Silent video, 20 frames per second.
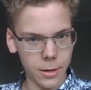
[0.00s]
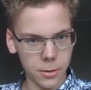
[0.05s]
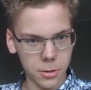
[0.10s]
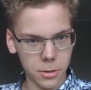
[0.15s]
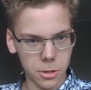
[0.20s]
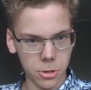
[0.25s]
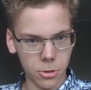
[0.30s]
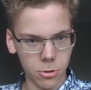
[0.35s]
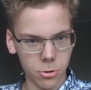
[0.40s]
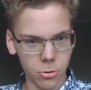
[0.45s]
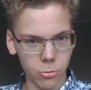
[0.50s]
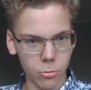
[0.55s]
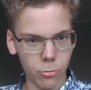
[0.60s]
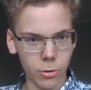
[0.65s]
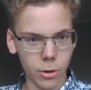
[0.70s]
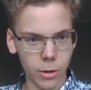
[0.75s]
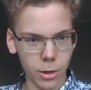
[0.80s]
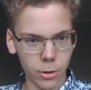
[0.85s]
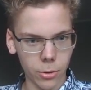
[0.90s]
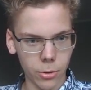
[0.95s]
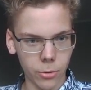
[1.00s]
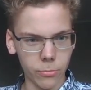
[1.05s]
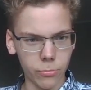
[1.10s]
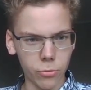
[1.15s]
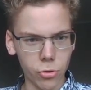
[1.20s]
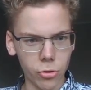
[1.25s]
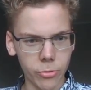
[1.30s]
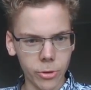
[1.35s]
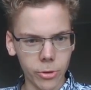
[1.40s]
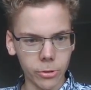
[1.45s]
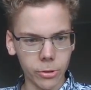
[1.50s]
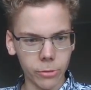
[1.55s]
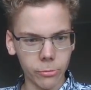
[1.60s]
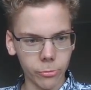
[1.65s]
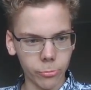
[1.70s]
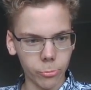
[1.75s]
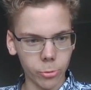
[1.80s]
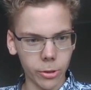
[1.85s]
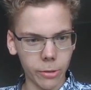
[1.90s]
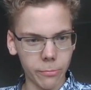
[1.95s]
So good move here
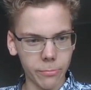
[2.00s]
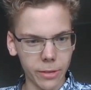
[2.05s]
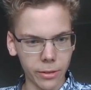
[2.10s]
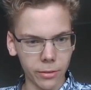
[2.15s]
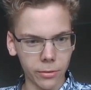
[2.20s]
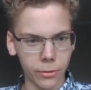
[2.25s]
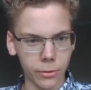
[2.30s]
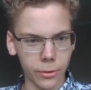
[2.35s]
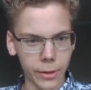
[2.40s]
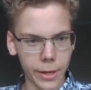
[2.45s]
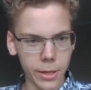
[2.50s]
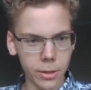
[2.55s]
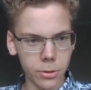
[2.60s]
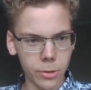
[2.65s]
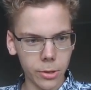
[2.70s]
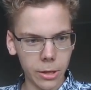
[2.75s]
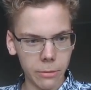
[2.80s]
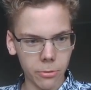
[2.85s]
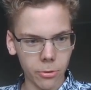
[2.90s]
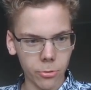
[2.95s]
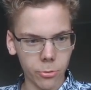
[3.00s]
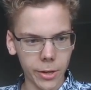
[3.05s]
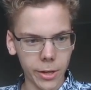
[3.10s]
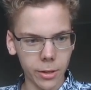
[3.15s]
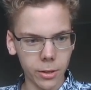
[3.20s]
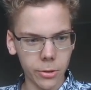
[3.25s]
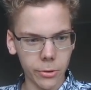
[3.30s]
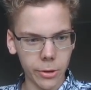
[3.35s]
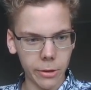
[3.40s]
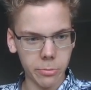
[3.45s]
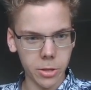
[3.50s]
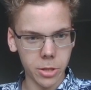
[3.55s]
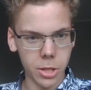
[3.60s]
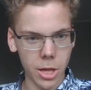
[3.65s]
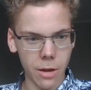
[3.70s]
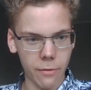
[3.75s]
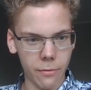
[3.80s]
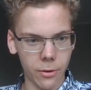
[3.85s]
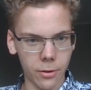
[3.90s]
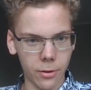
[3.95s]
would have been knight to queen to
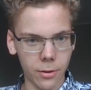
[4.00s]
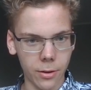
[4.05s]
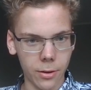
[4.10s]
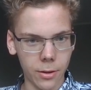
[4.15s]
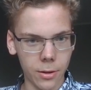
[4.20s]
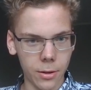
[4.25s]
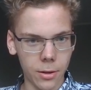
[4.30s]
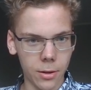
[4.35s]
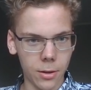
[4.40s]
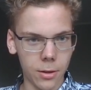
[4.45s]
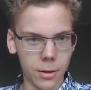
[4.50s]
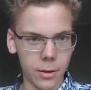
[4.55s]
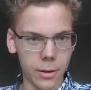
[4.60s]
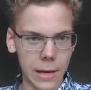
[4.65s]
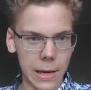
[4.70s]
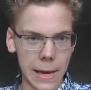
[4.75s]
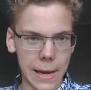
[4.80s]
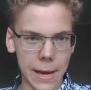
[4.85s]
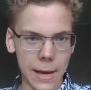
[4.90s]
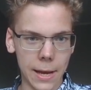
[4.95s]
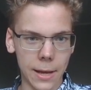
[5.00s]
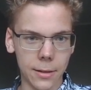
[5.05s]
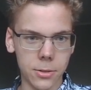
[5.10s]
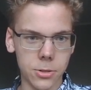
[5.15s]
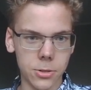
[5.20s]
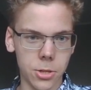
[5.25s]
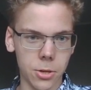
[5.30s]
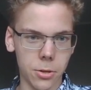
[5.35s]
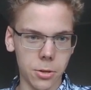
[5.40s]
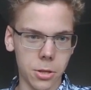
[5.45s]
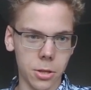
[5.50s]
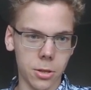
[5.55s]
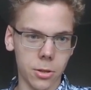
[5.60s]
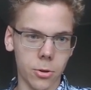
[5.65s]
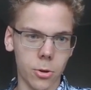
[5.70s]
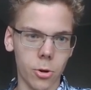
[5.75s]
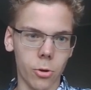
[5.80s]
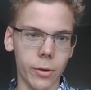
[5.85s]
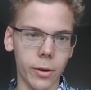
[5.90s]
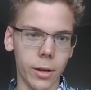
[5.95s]
f7, and just
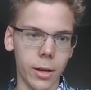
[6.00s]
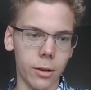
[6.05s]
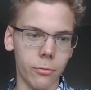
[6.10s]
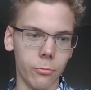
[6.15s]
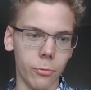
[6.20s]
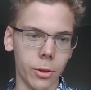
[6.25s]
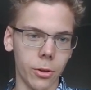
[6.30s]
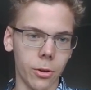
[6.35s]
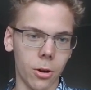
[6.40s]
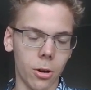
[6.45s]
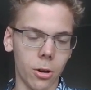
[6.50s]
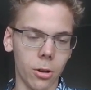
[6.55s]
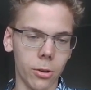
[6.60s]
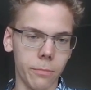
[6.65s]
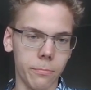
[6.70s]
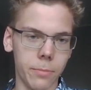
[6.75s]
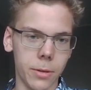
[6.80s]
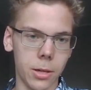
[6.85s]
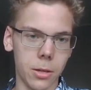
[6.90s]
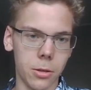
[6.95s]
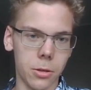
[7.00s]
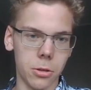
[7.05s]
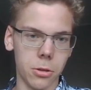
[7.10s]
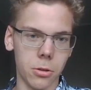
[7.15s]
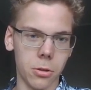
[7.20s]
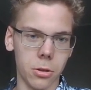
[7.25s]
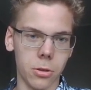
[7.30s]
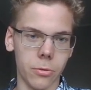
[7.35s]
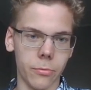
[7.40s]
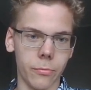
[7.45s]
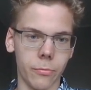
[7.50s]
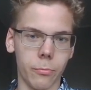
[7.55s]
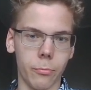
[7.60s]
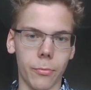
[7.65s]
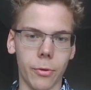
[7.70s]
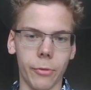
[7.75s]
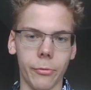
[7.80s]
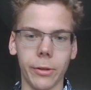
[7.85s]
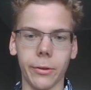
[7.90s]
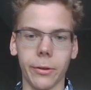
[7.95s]
going in with all the pieces,
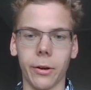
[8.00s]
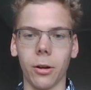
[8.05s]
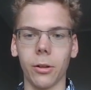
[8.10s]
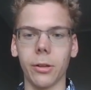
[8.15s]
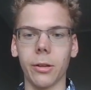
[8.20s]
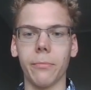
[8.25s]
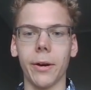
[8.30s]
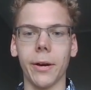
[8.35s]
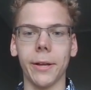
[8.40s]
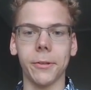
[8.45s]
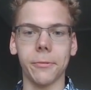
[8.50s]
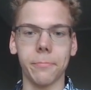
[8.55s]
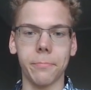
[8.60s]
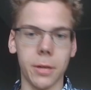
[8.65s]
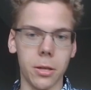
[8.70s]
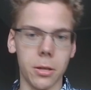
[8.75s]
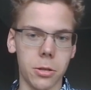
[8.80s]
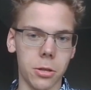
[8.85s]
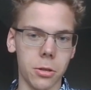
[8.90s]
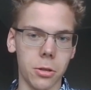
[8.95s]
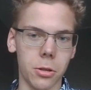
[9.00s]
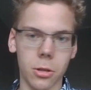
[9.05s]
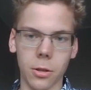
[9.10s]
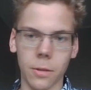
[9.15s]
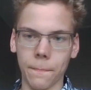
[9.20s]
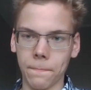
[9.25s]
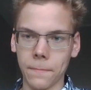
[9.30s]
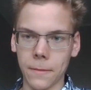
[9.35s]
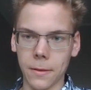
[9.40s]
with all the minor pieces.